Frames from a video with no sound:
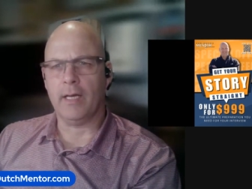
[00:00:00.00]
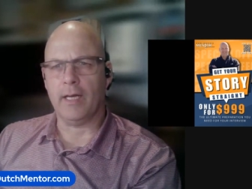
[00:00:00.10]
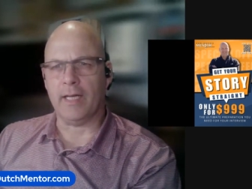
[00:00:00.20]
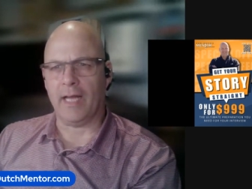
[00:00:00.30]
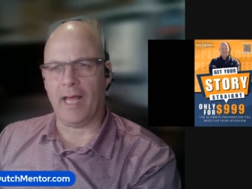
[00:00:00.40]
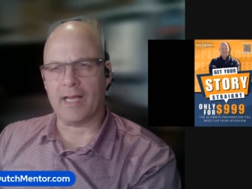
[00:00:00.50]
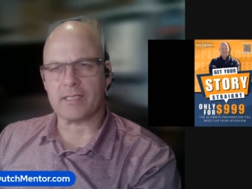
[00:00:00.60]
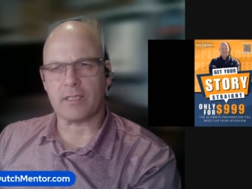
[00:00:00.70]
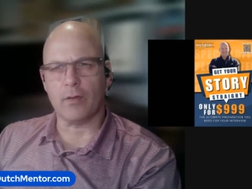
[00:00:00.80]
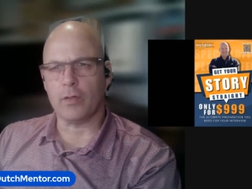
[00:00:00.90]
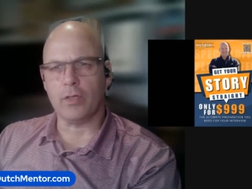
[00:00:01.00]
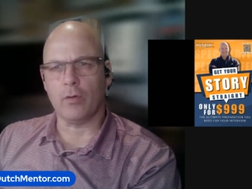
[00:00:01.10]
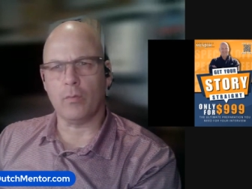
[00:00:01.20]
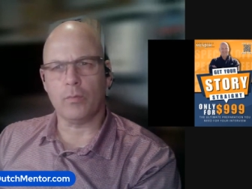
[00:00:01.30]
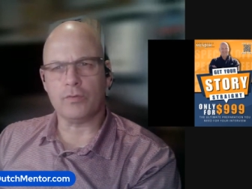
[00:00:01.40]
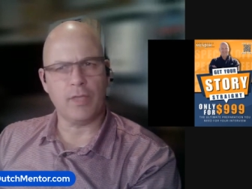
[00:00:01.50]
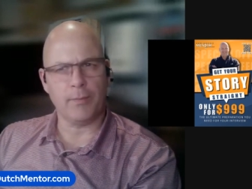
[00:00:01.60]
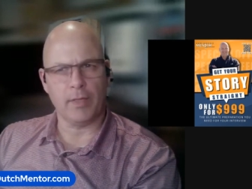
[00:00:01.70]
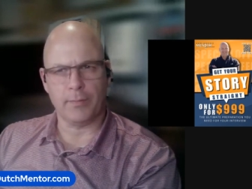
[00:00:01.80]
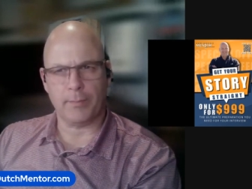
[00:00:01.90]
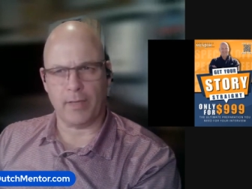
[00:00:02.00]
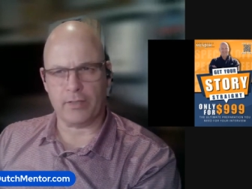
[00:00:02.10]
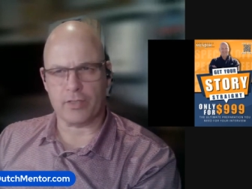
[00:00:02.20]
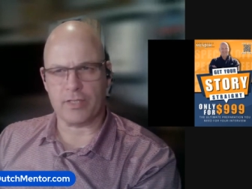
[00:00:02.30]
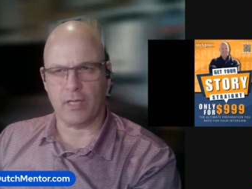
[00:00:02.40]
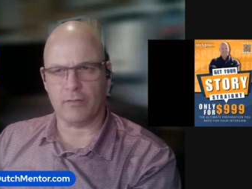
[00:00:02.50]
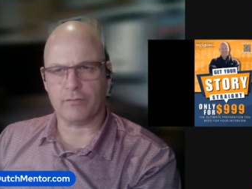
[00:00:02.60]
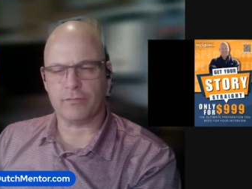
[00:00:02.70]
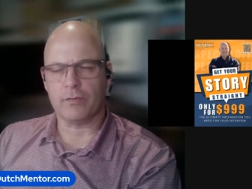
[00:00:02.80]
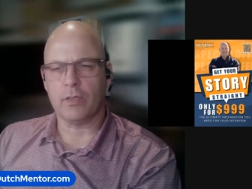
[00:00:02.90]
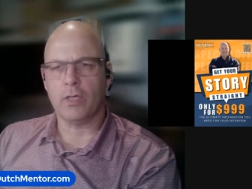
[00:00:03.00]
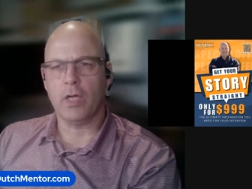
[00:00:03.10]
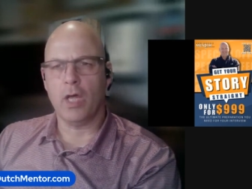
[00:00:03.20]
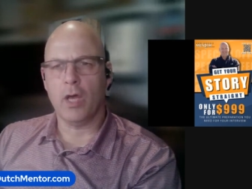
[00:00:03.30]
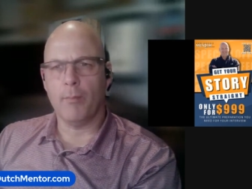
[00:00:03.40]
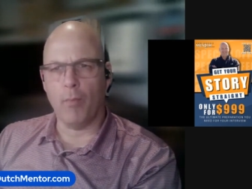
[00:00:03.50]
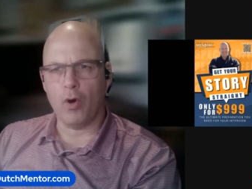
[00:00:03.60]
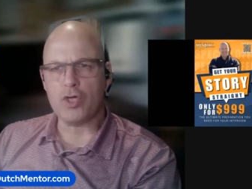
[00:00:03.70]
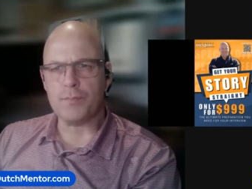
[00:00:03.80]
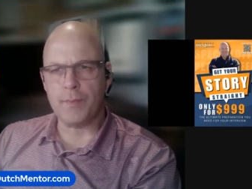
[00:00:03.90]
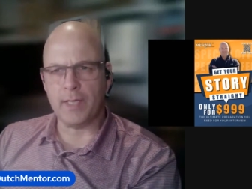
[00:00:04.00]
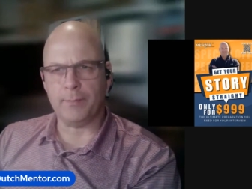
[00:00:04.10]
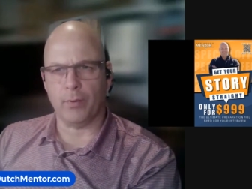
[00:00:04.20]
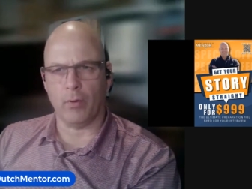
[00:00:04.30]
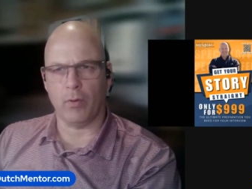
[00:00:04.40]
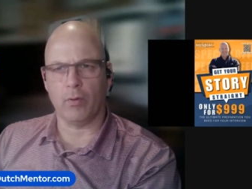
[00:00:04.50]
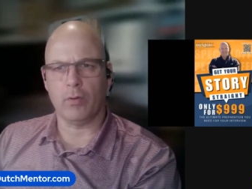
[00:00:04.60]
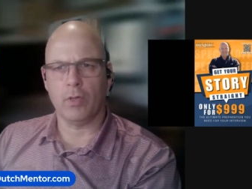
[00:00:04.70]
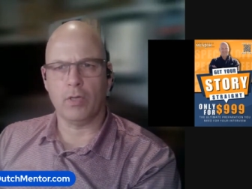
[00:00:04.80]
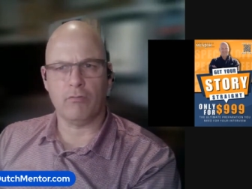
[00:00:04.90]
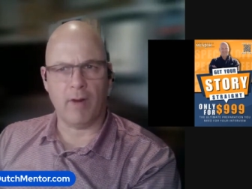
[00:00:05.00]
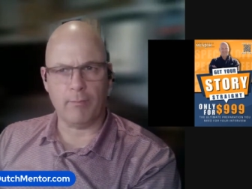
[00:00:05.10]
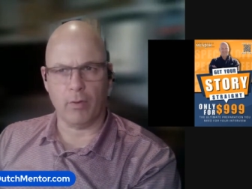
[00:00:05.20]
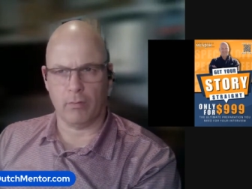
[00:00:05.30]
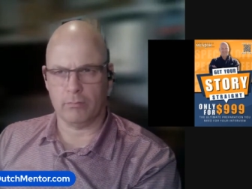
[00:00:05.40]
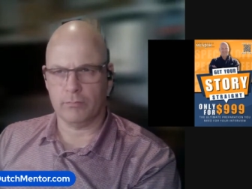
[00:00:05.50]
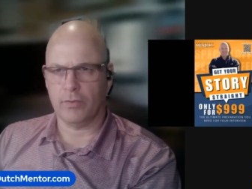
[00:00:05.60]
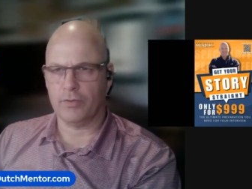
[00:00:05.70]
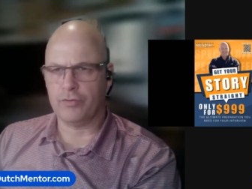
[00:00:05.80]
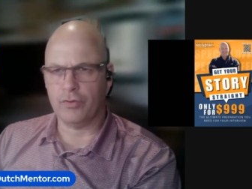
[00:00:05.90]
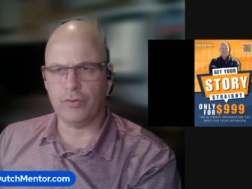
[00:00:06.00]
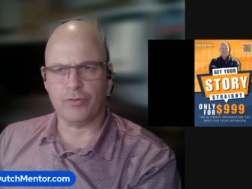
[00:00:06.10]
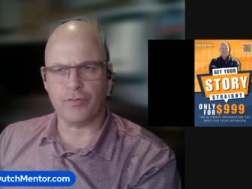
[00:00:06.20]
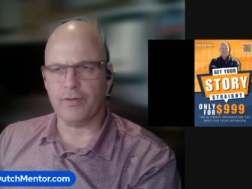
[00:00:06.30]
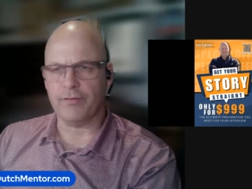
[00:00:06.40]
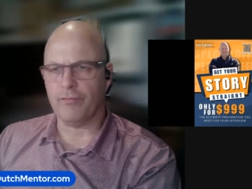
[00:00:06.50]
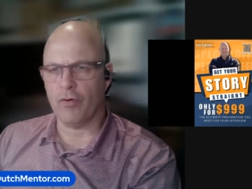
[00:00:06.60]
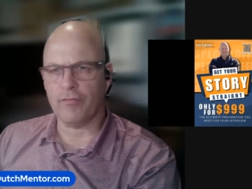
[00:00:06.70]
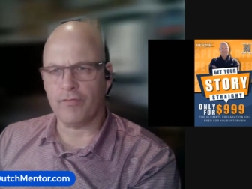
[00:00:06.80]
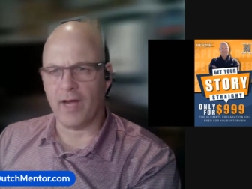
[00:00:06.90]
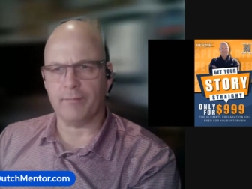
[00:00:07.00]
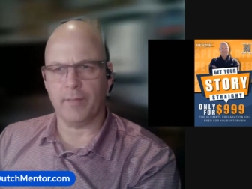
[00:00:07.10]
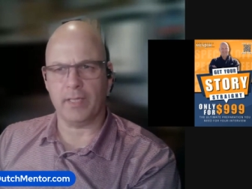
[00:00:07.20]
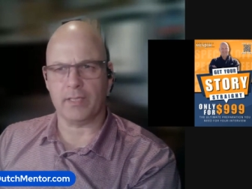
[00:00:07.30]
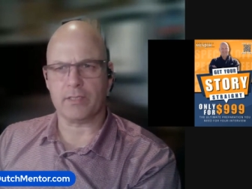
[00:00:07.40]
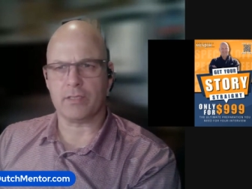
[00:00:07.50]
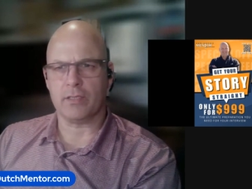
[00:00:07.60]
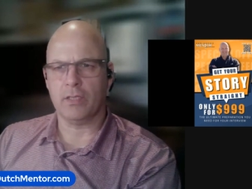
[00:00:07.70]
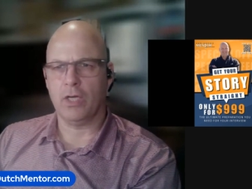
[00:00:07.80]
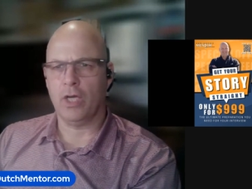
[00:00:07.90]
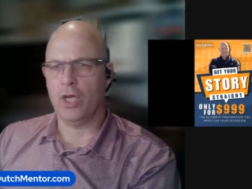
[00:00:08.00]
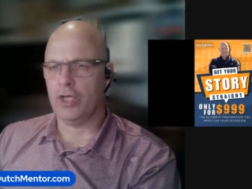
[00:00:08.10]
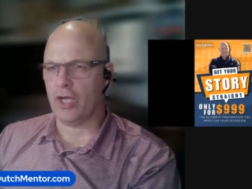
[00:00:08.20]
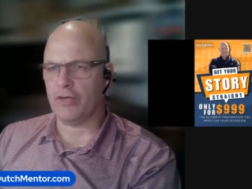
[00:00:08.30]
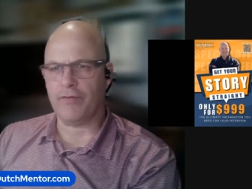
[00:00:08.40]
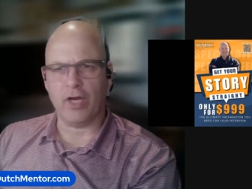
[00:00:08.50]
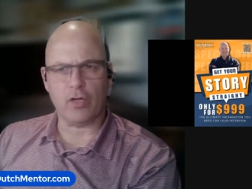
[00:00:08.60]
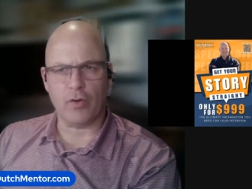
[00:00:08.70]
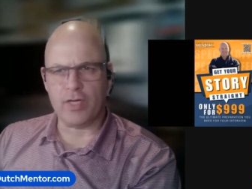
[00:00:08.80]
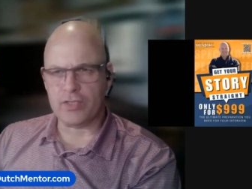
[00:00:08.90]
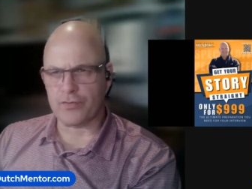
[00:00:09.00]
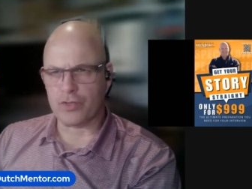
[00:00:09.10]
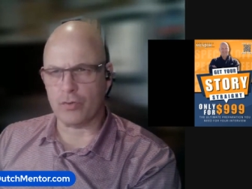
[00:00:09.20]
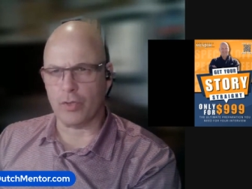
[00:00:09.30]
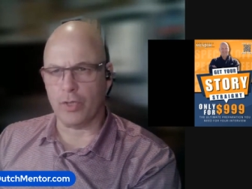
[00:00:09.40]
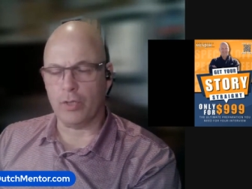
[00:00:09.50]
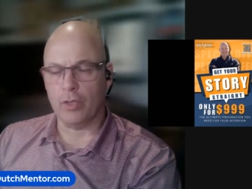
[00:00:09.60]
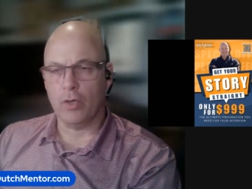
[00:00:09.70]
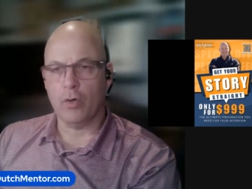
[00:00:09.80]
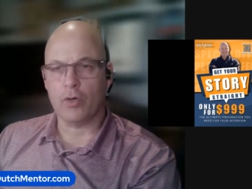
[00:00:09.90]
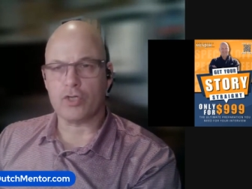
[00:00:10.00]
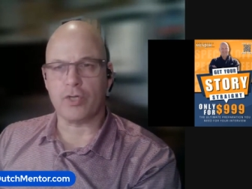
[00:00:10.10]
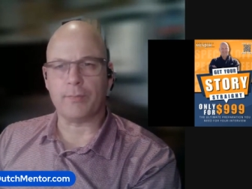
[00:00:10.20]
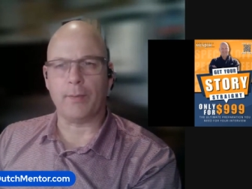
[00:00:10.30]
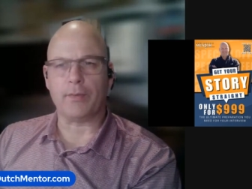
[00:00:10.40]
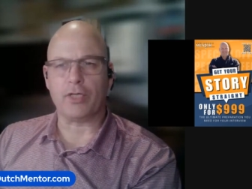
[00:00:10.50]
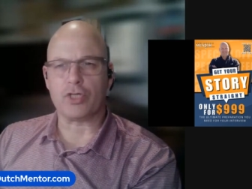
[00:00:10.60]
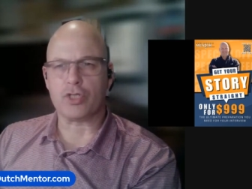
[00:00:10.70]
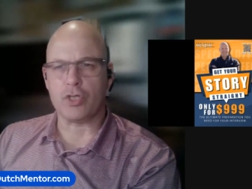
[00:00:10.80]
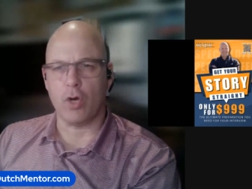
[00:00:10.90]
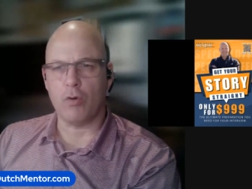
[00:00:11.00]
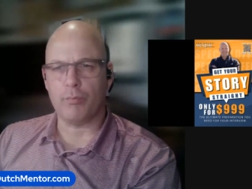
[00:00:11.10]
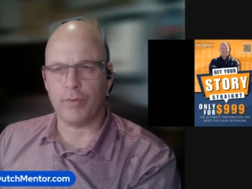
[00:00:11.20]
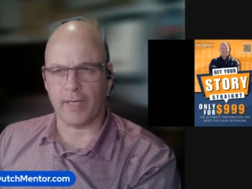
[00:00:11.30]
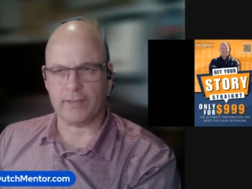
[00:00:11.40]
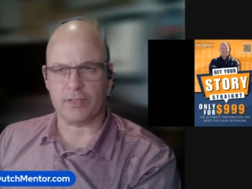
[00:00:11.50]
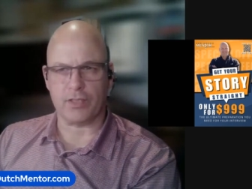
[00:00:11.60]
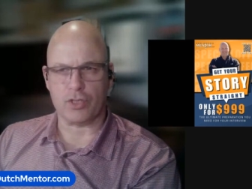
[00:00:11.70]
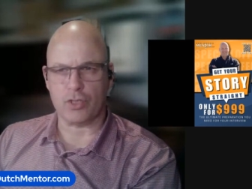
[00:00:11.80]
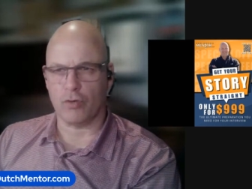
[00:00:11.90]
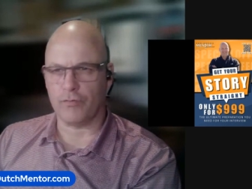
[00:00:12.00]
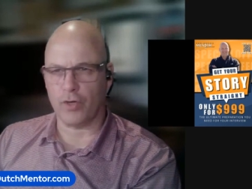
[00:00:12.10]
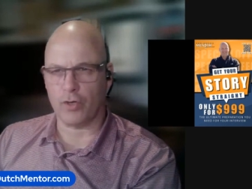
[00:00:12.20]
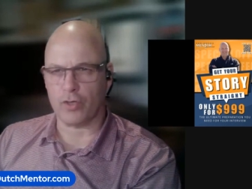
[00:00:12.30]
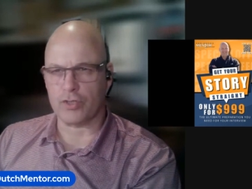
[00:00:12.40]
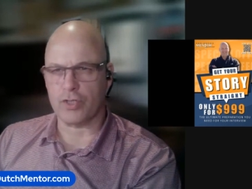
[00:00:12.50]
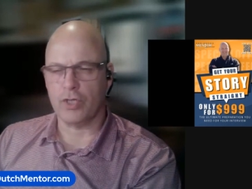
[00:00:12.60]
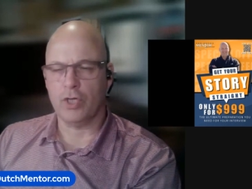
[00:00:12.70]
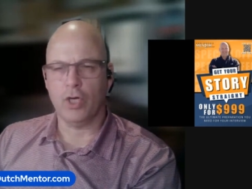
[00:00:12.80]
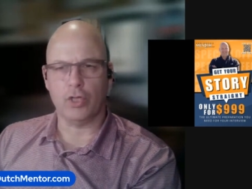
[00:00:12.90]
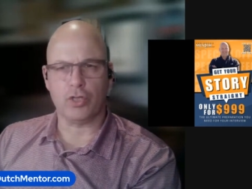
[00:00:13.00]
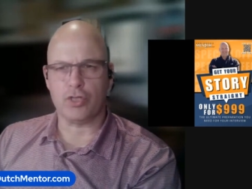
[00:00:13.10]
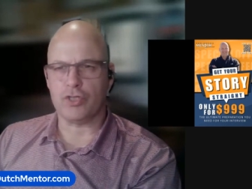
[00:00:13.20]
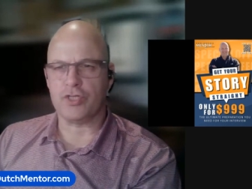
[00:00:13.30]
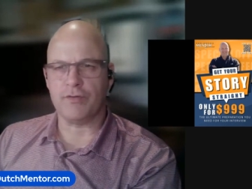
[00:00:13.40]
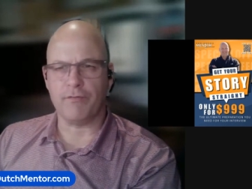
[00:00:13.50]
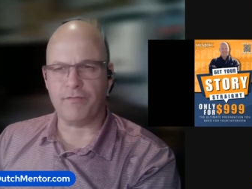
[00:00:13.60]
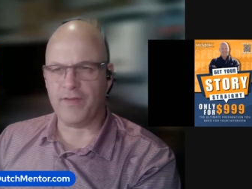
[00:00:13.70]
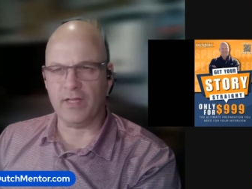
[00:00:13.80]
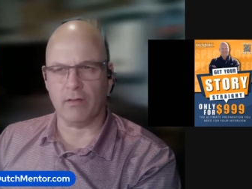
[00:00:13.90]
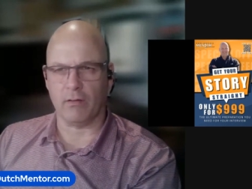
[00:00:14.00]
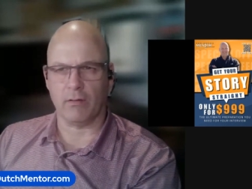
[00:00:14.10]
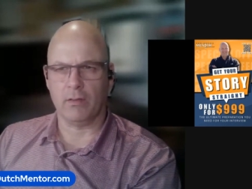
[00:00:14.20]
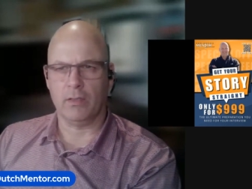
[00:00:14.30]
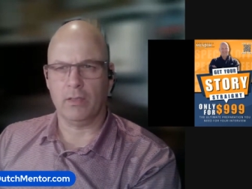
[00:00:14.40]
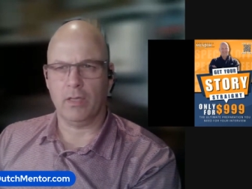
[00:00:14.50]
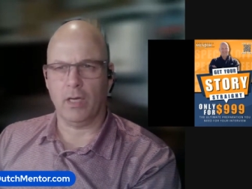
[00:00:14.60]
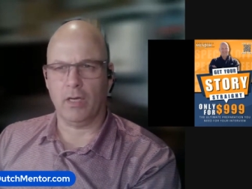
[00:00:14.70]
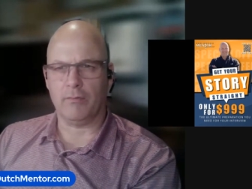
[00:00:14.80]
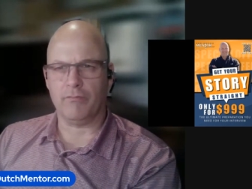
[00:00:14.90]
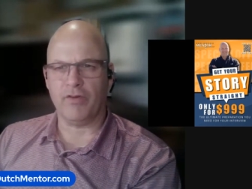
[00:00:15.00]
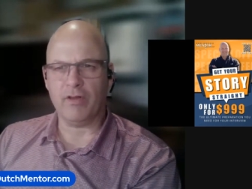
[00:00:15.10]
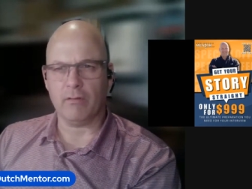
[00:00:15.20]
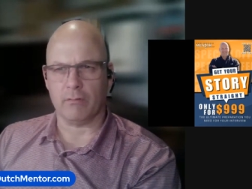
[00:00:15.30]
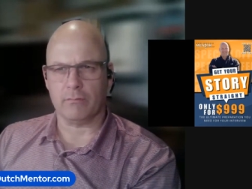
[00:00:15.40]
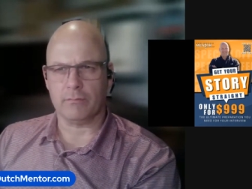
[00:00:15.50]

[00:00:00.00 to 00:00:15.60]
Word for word: and I ask, you know, tell me a little bit about yourself, most people ramble two, three, four, five minutes. Not a very cohesive story. Or sometimes it is so practiced and so rehearsed, it doesn't feel uh, real.